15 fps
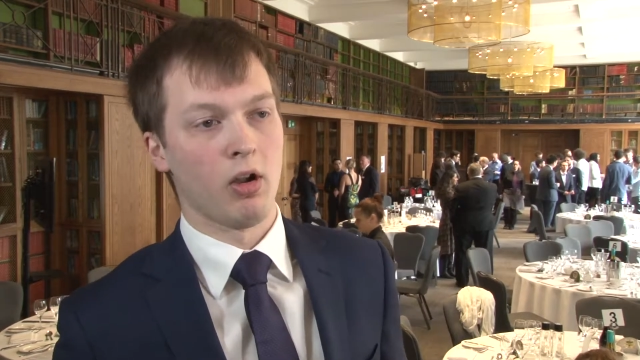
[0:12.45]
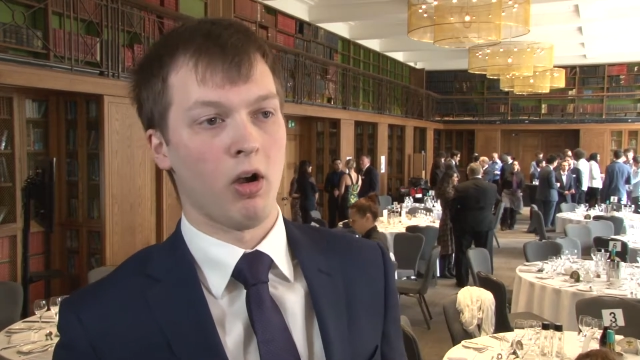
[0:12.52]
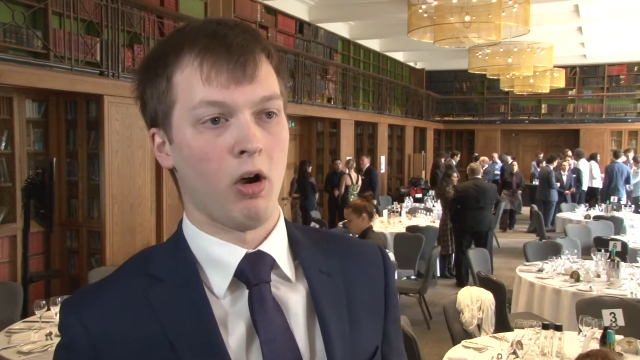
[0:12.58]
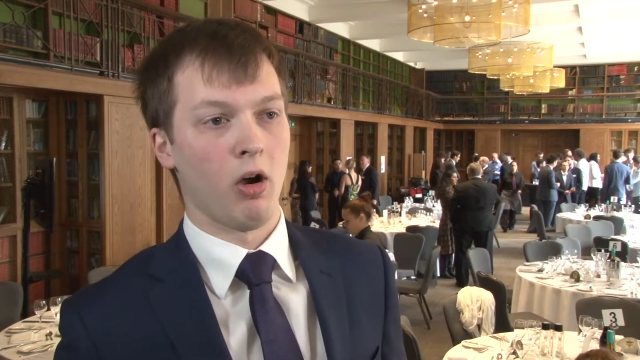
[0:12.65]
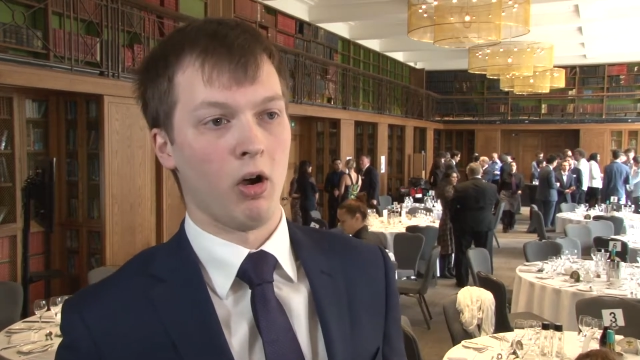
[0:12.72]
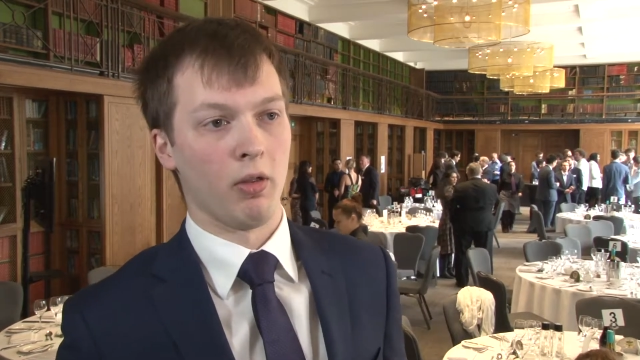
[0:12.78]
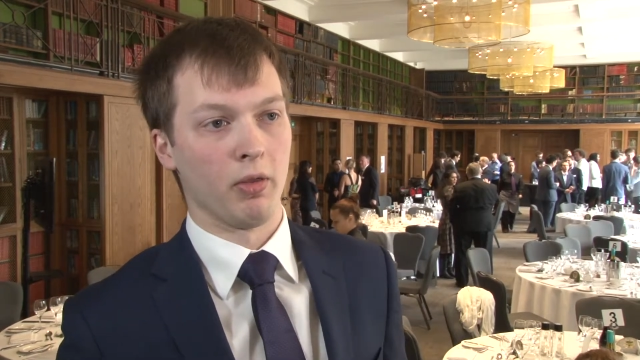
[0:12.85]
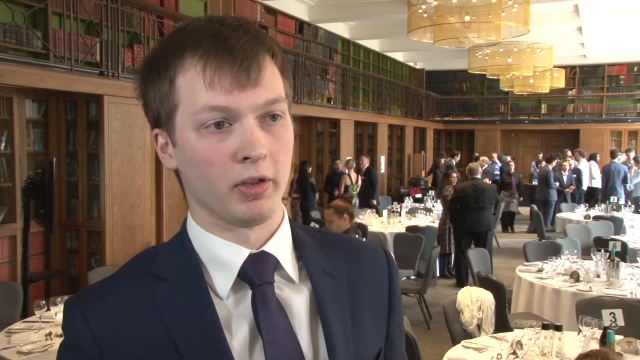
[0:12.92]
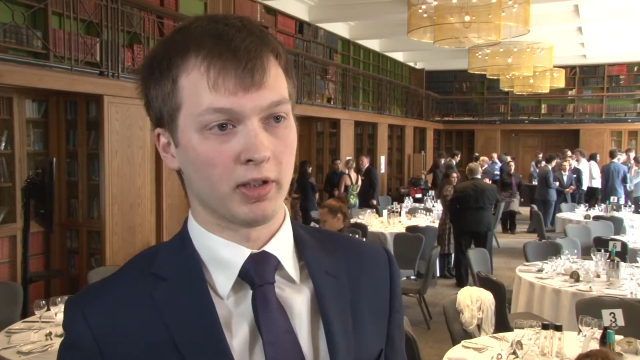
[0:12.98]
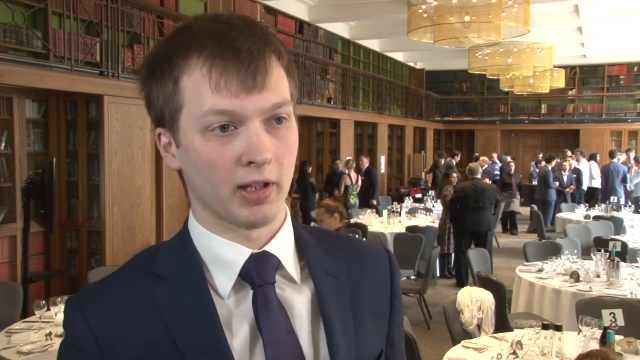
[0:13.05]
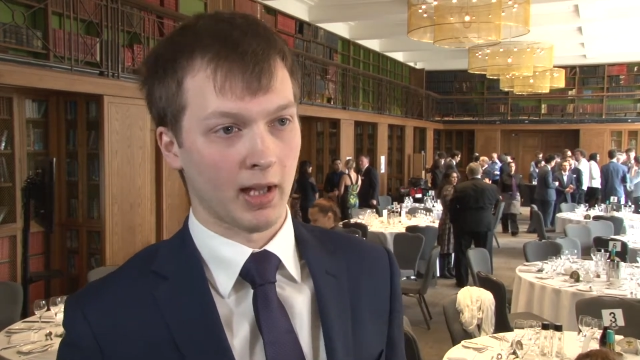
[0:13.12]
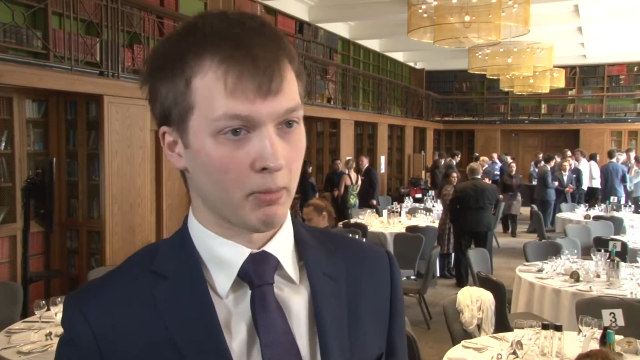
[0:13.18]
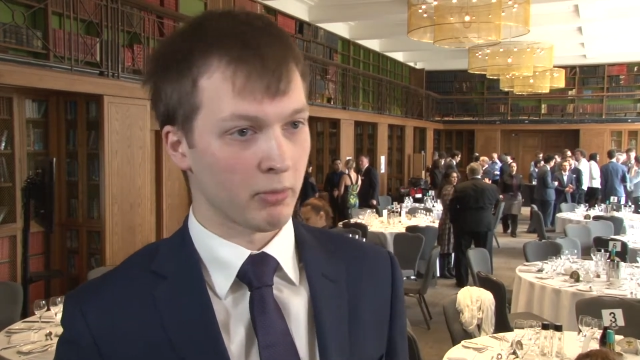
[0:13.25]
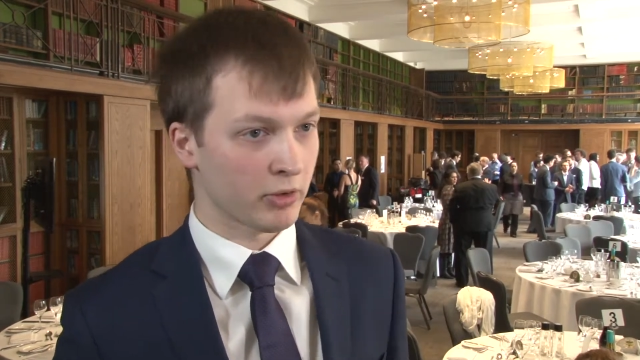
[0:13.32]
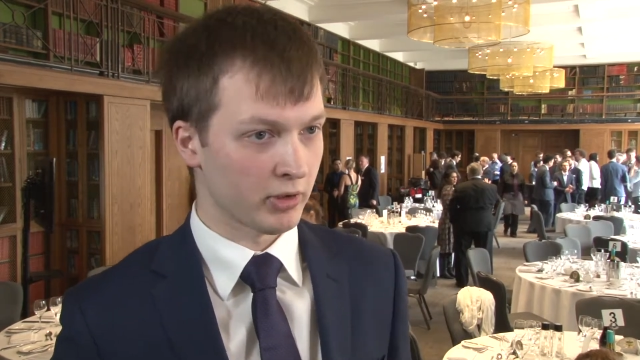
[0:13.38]
on the
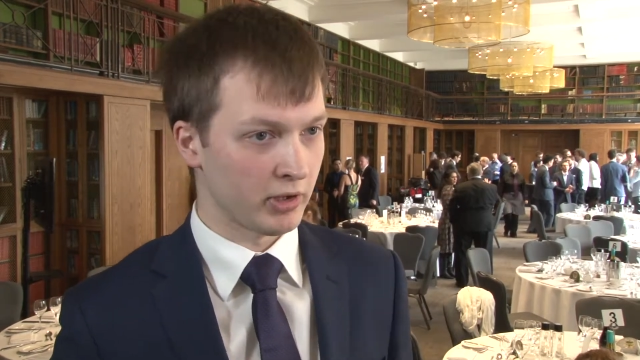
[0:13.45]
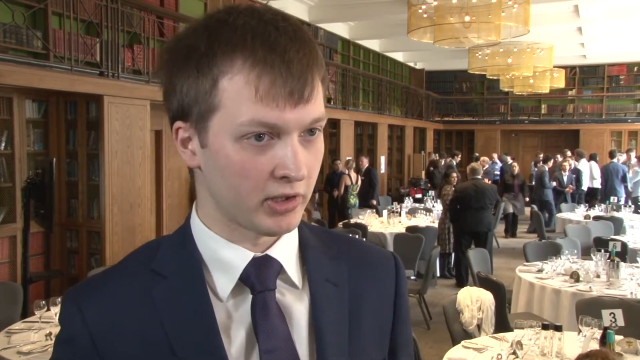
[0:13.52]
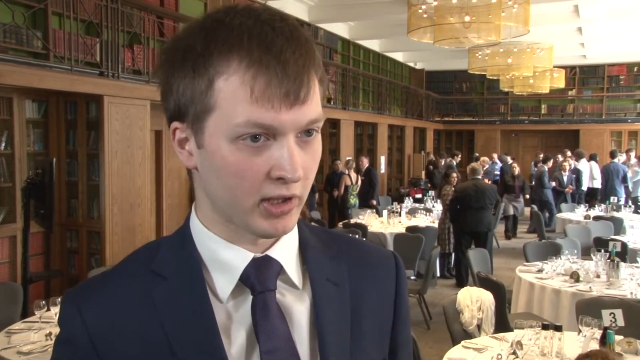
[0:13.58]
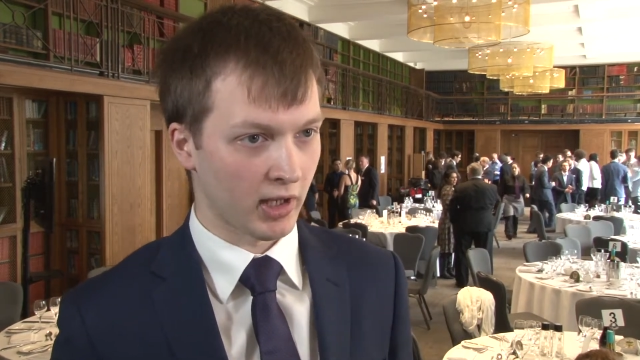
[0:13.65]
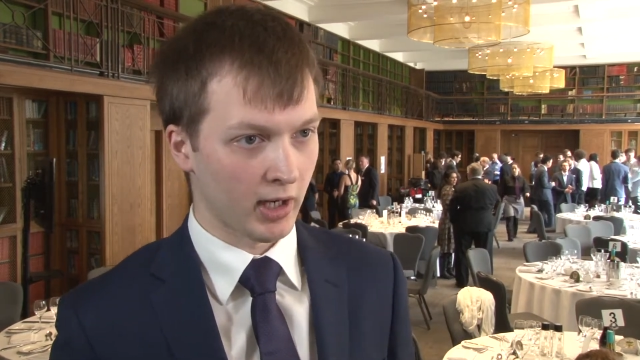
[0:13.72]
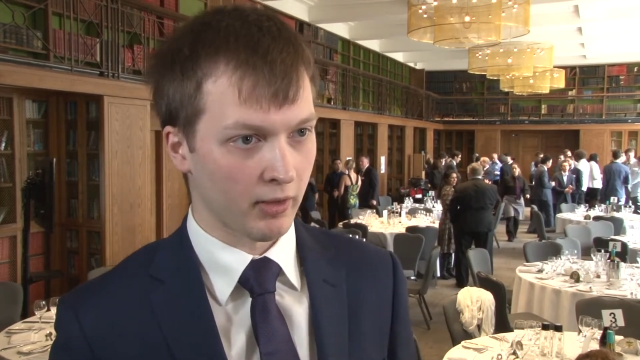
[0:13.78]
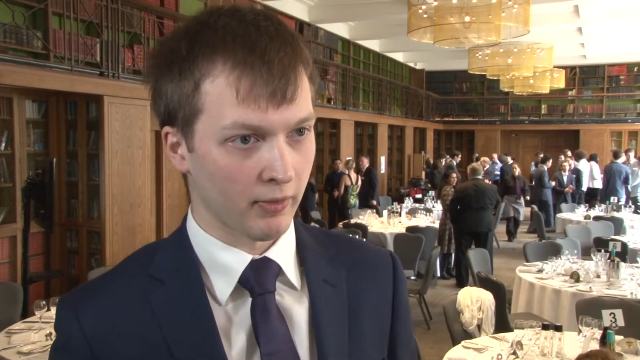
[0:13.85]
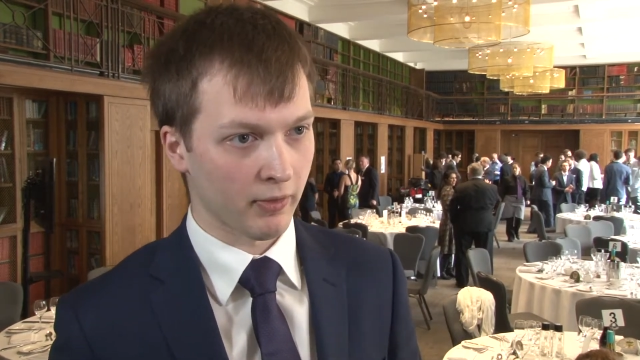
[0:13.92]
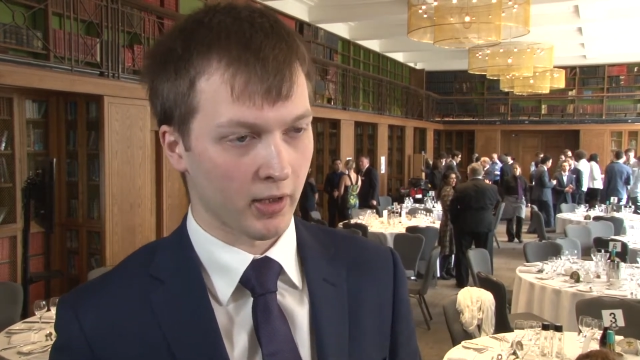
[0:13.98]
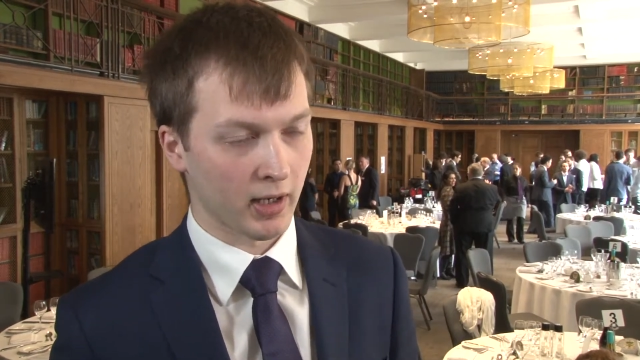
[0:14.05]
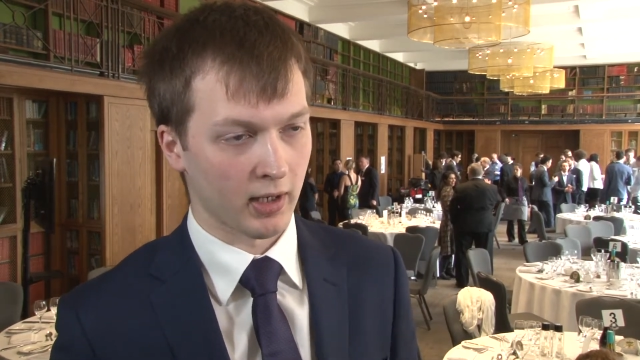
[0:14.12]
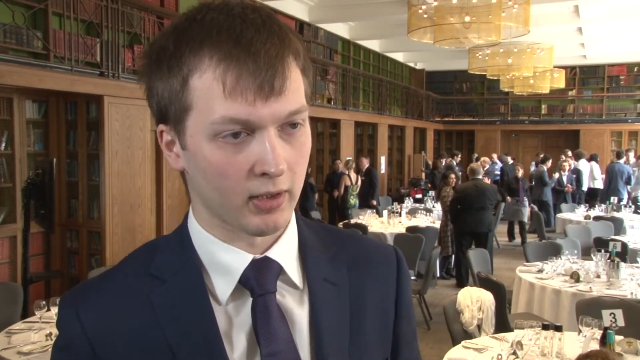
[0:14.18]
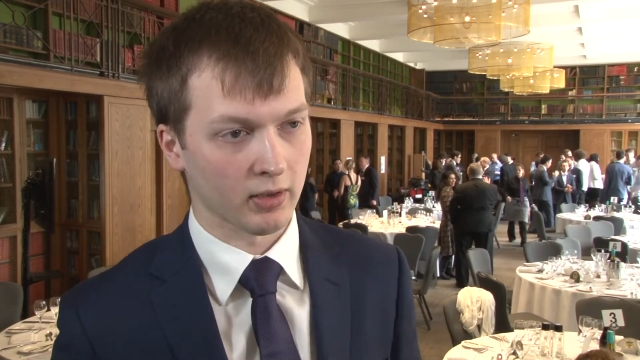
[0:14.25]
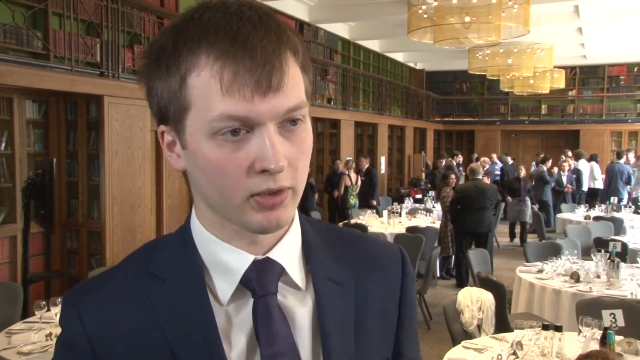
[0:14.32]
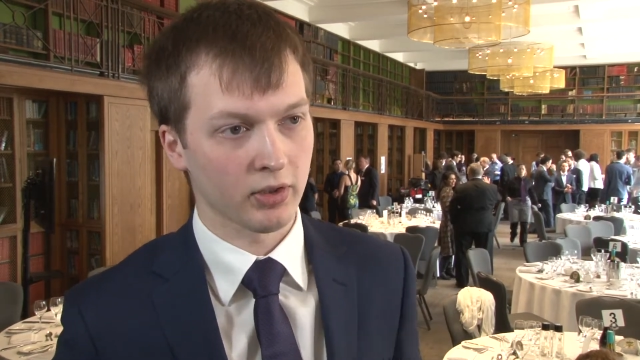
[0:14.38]
telemetry side of
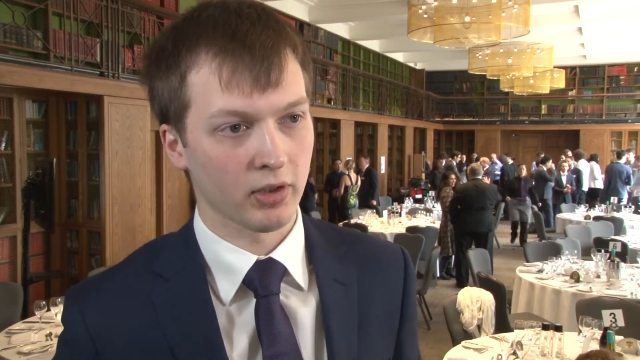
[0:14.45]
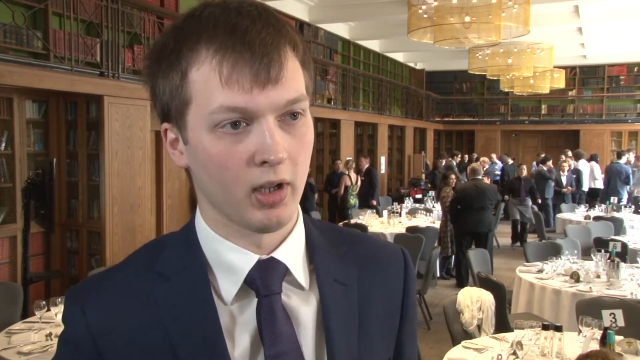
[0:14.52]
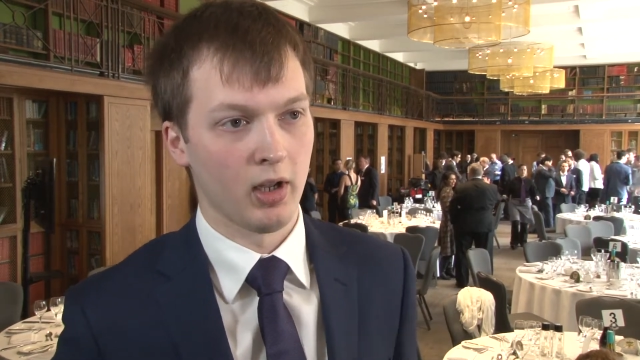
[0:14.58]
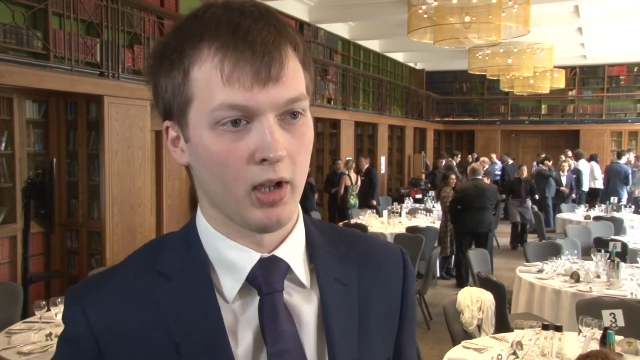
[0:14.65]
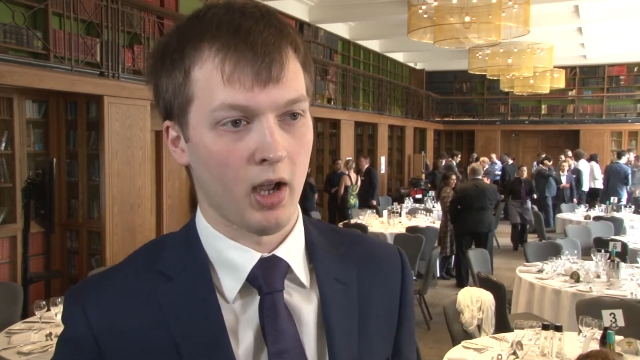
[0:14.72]
things,